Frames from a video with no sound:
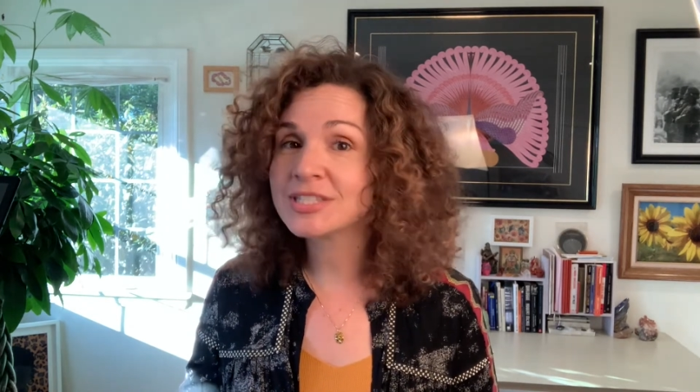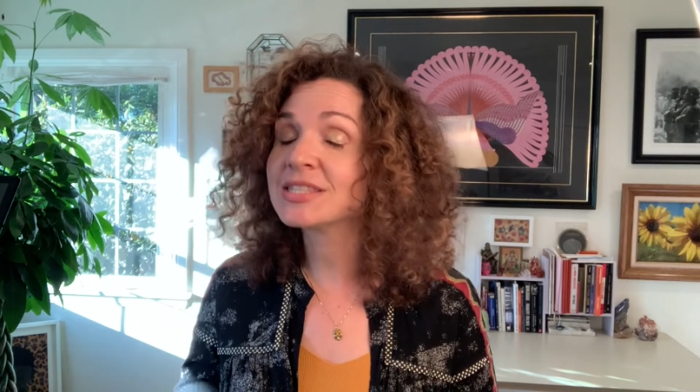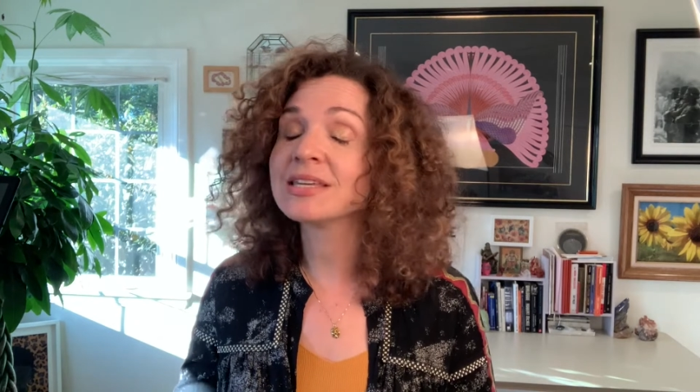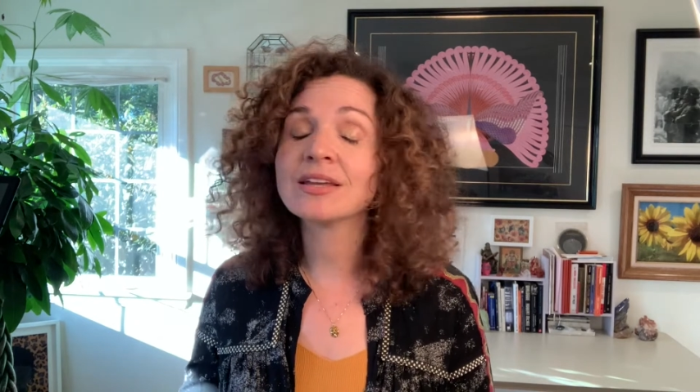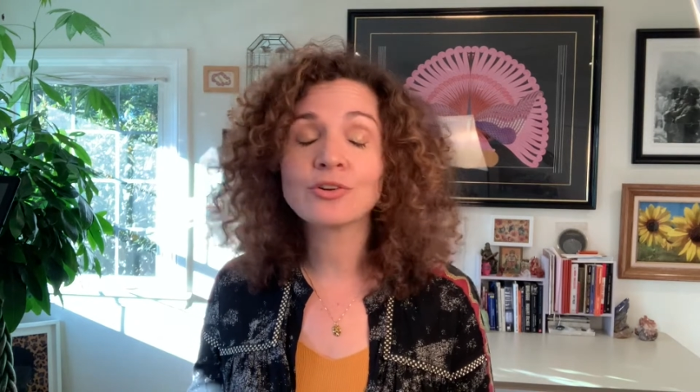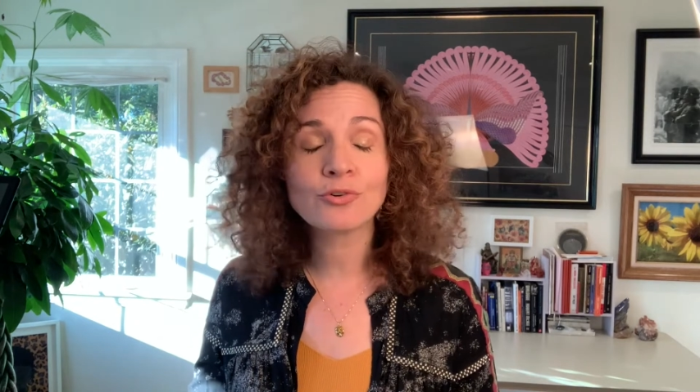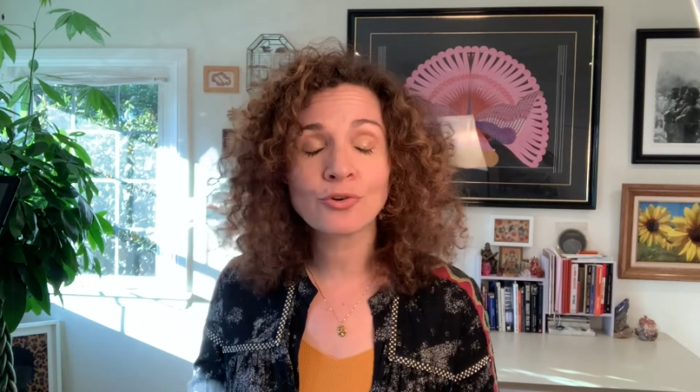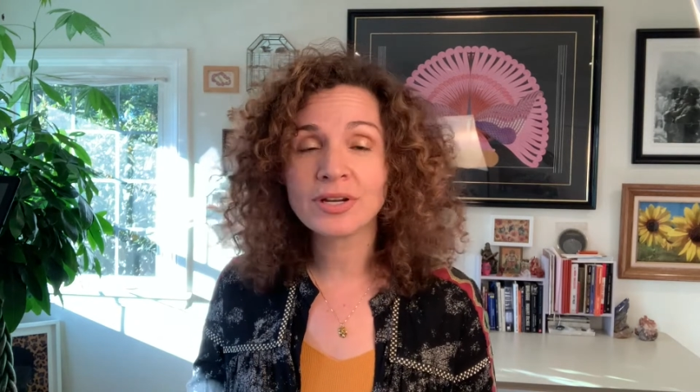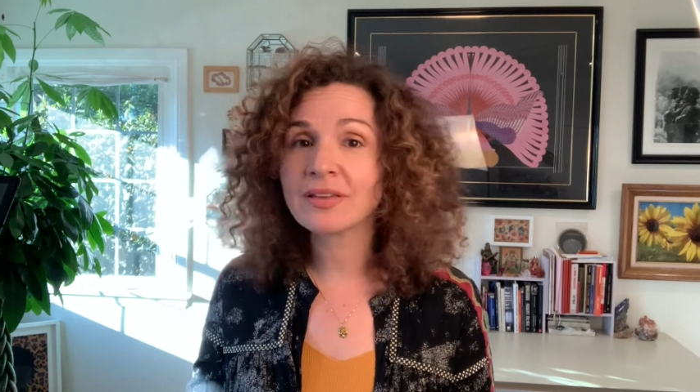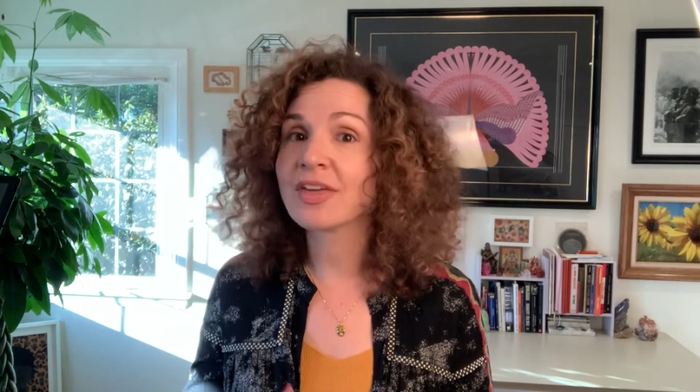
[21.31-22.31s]
the inner
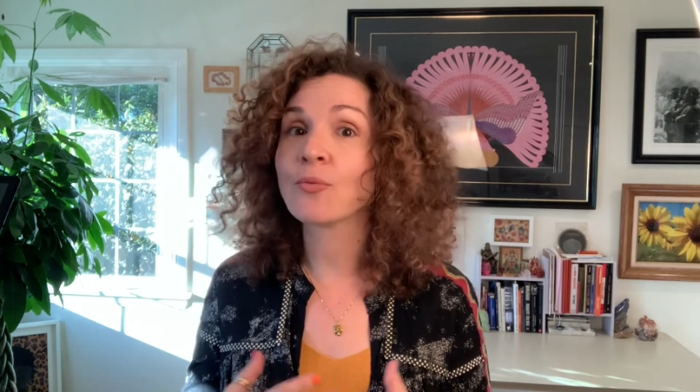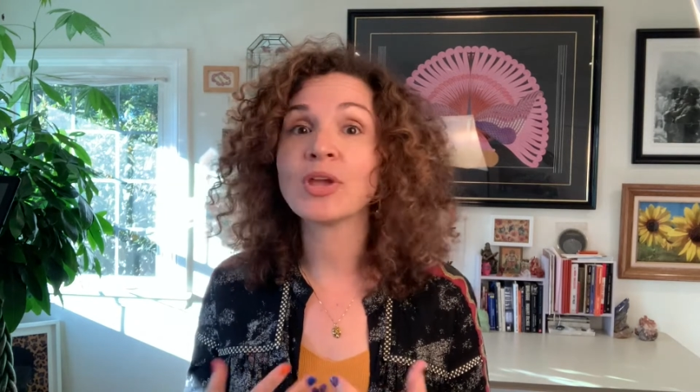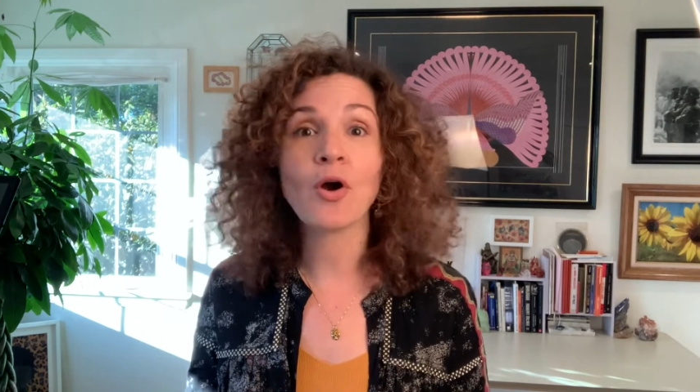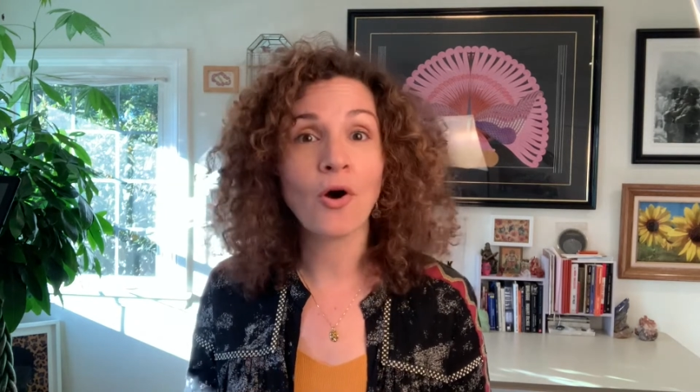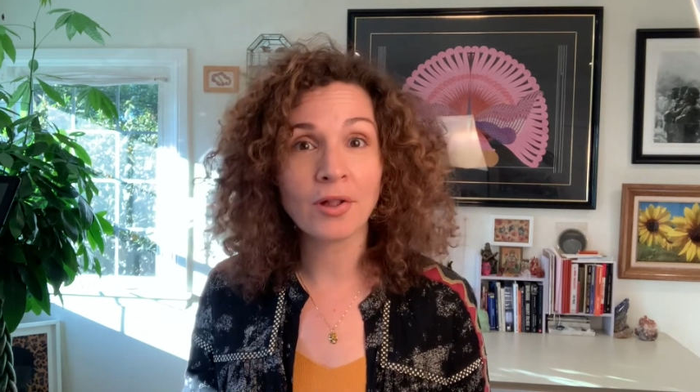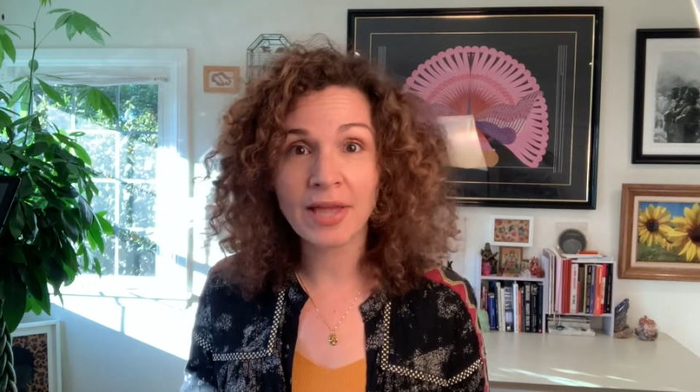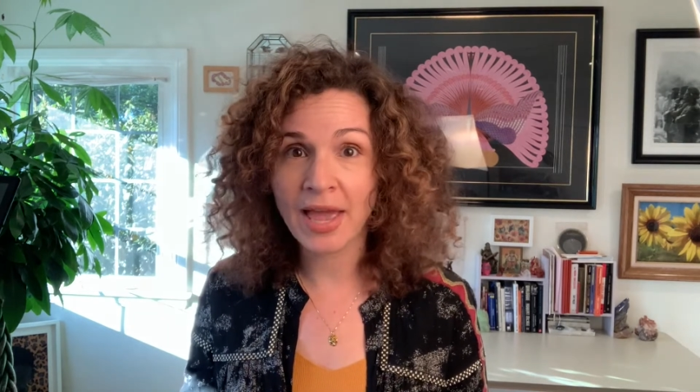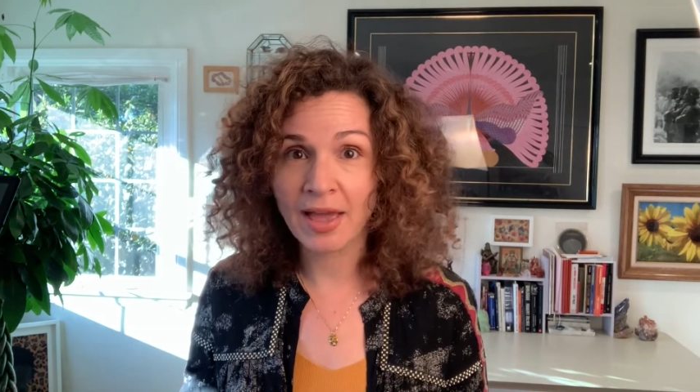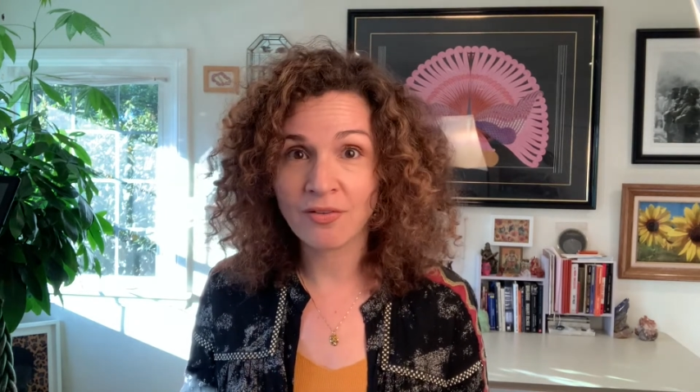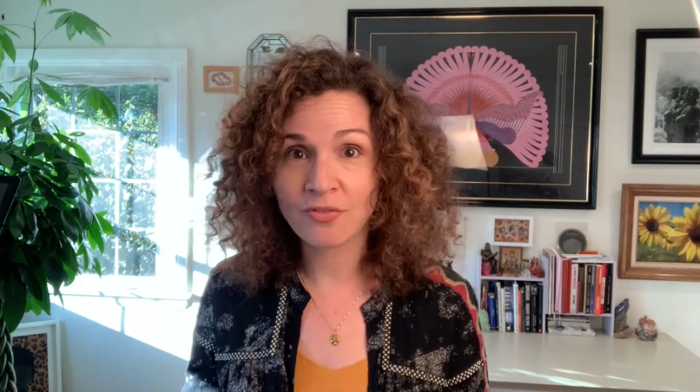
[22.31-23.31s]
critic that we all
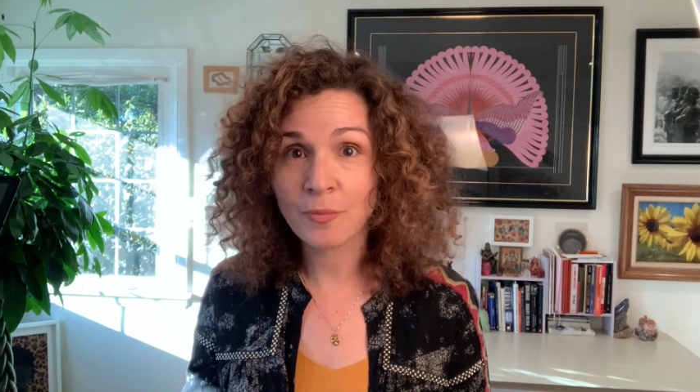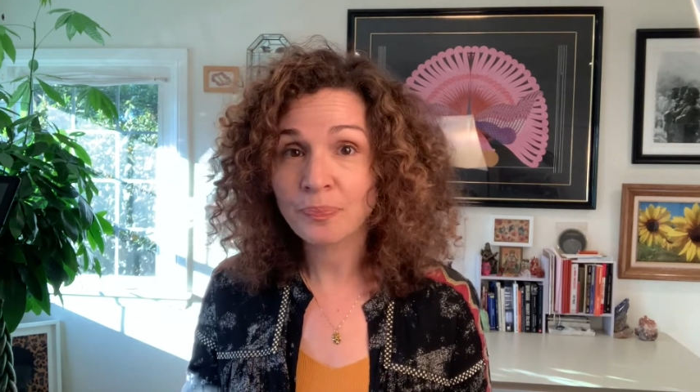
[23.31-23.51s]
have.